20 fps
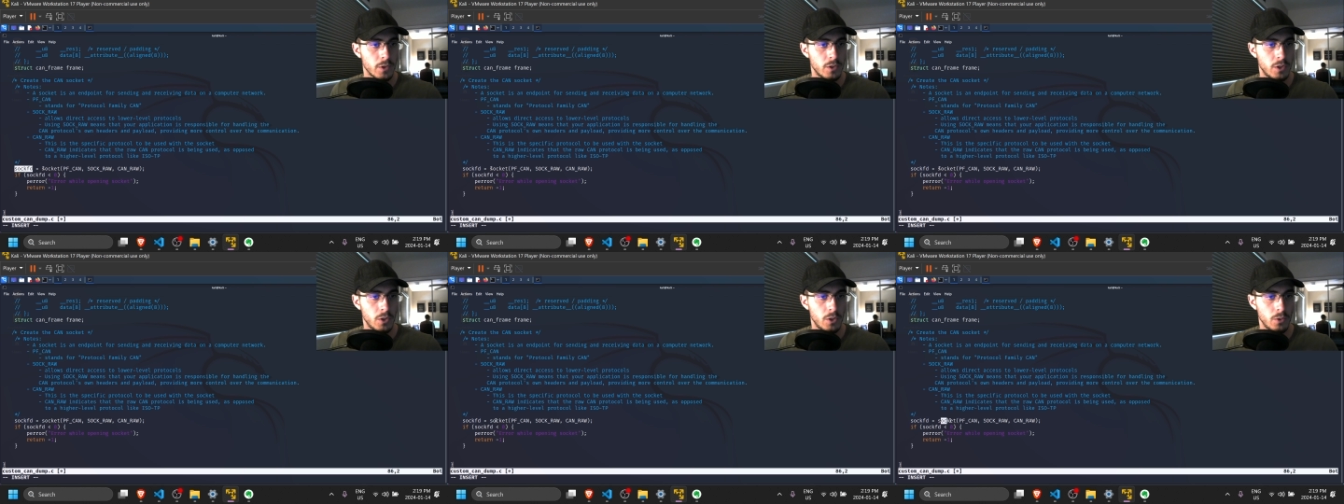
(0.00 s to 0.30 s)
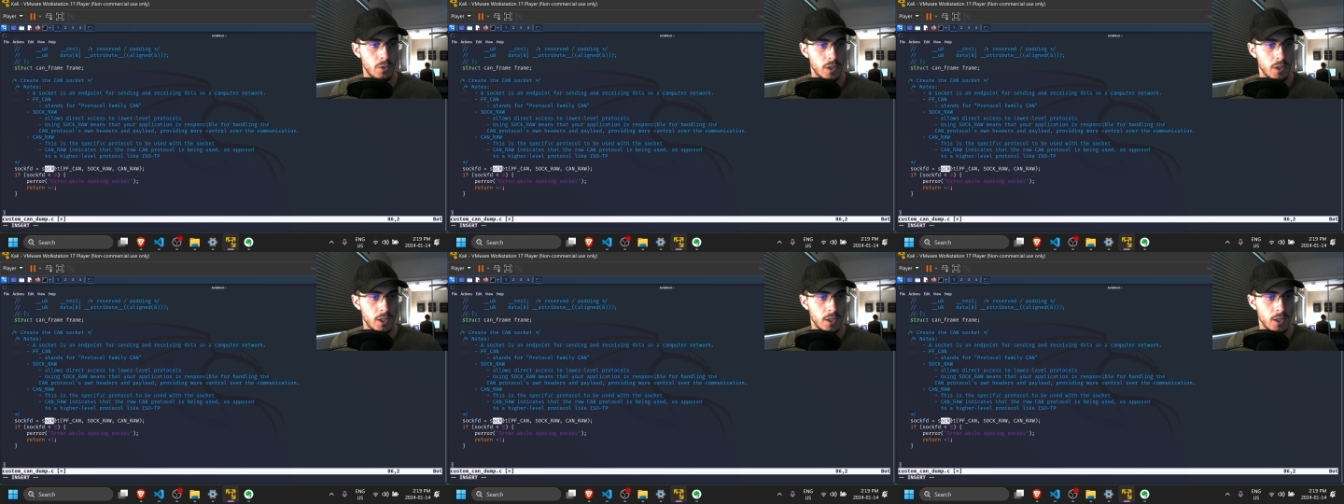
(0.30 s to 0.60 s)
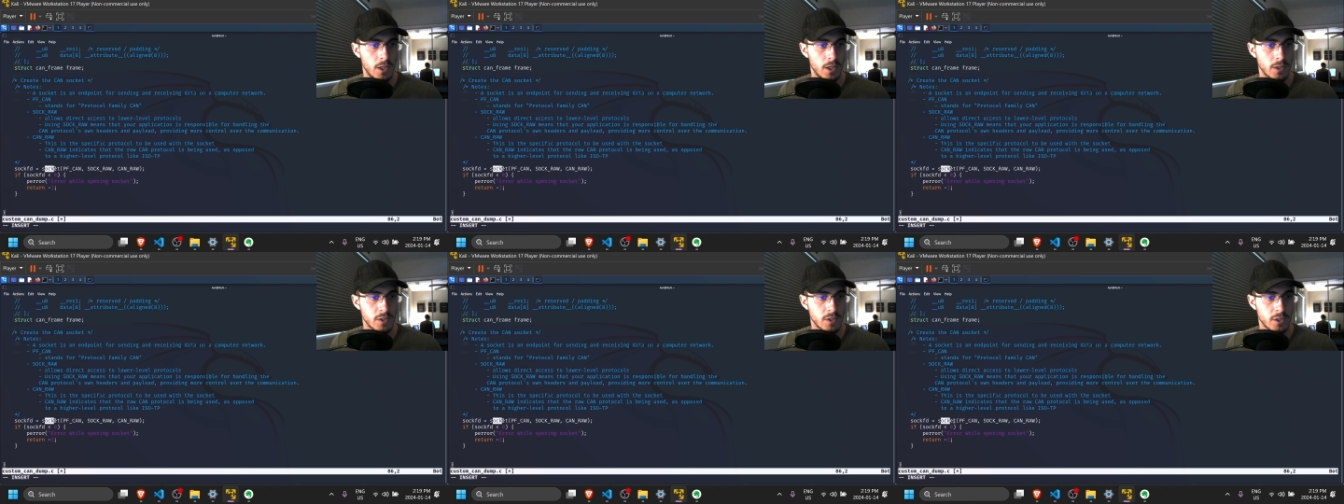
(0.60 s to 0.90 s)
to
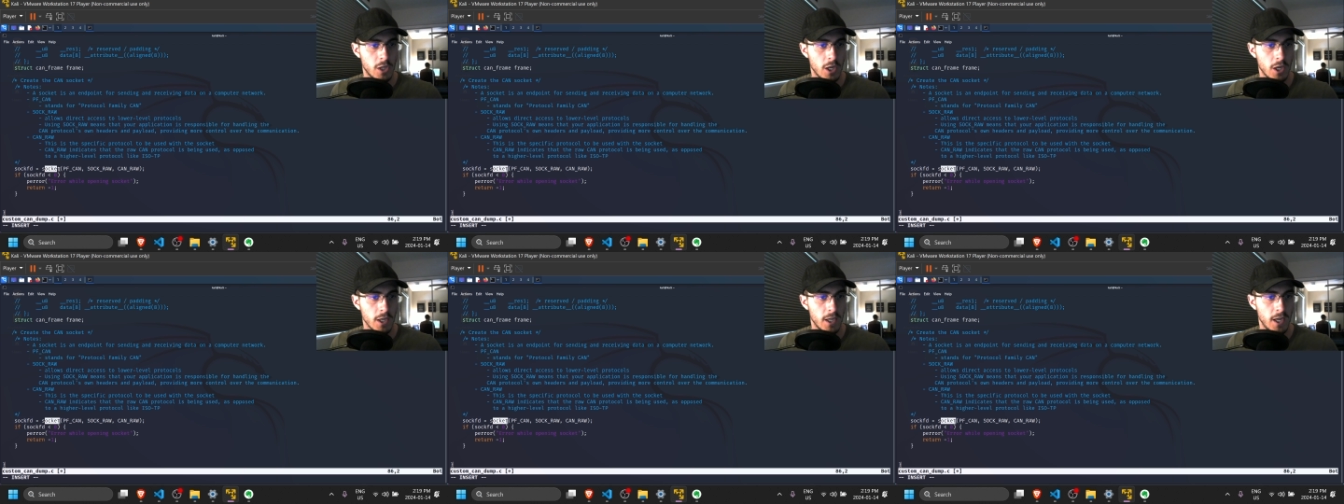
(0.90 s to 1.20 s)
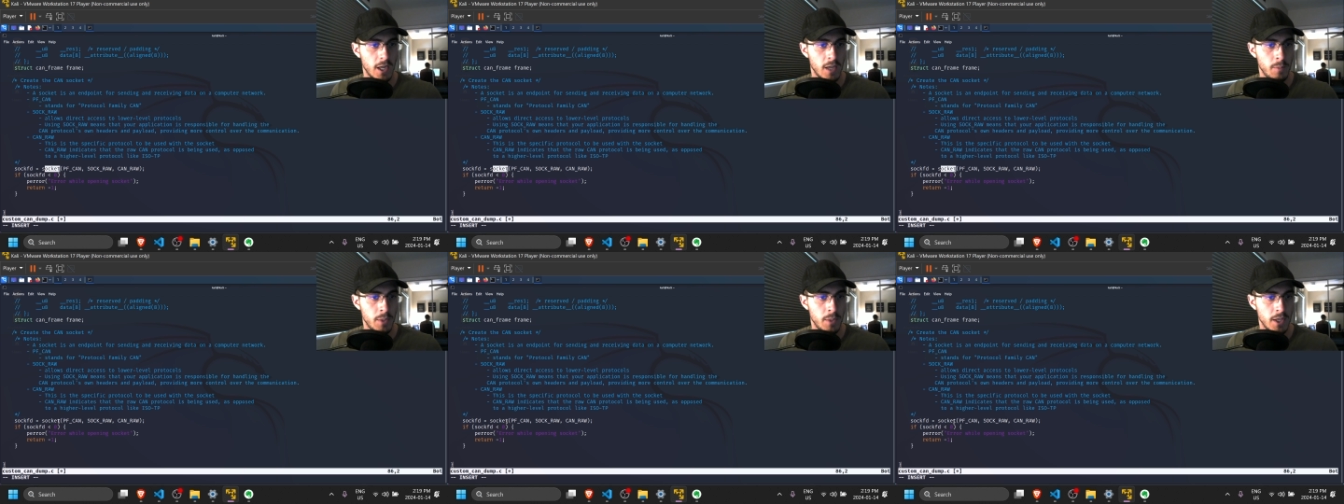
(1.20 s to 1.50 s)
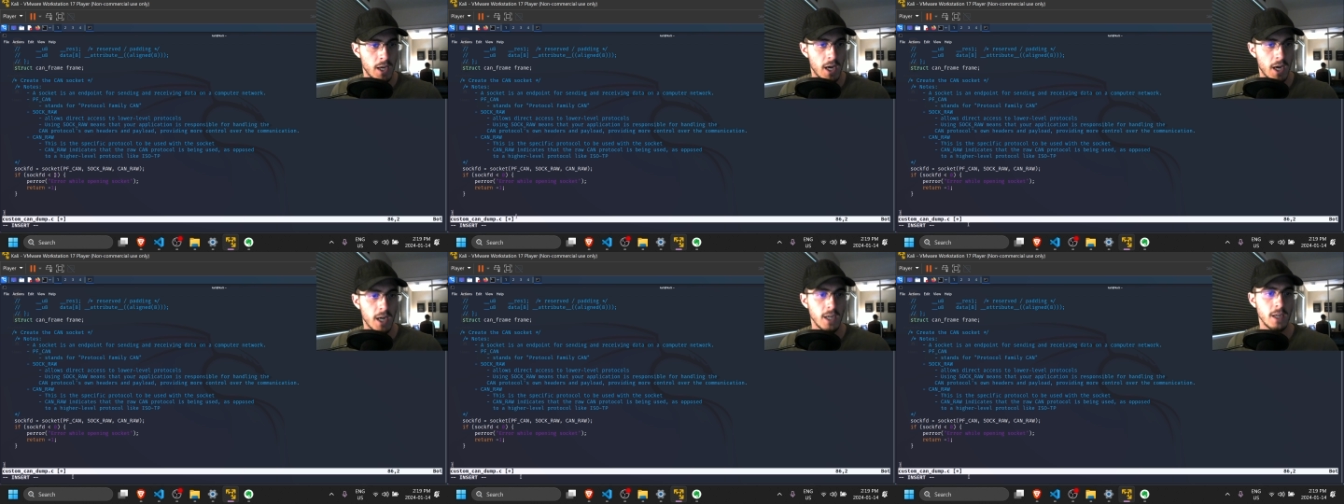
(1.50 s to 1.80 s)
the socket
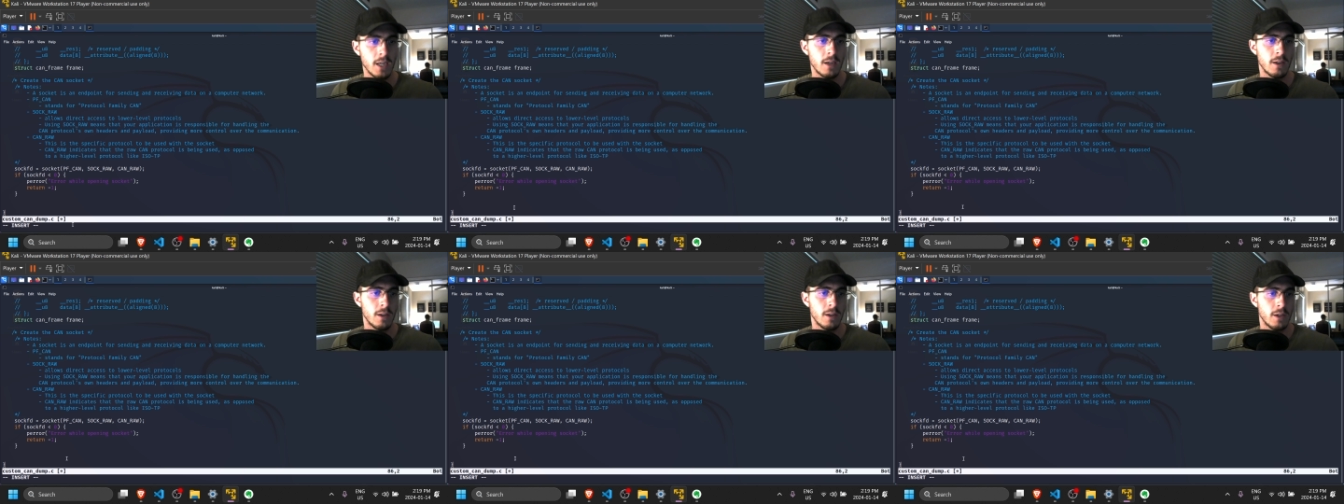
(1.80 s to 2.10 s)
API,